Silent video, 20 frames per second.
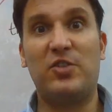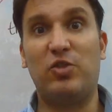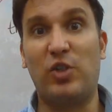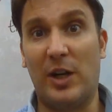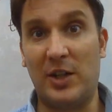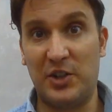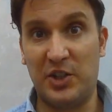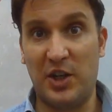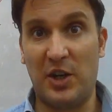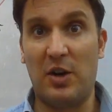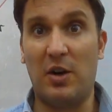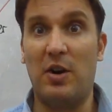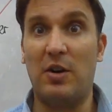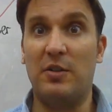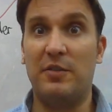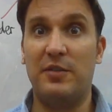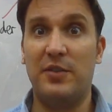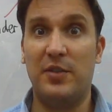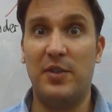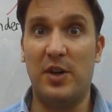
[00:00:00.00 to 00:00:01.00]
structure
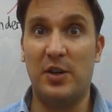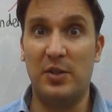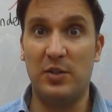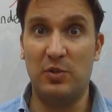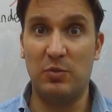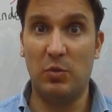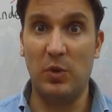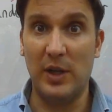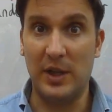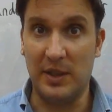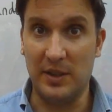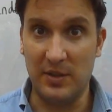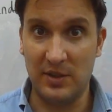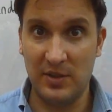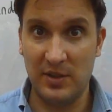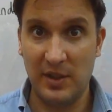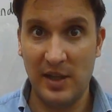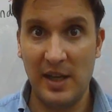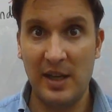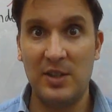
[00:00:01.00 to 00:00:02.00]
of those
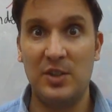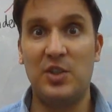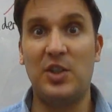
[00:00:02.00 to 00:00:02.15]
words,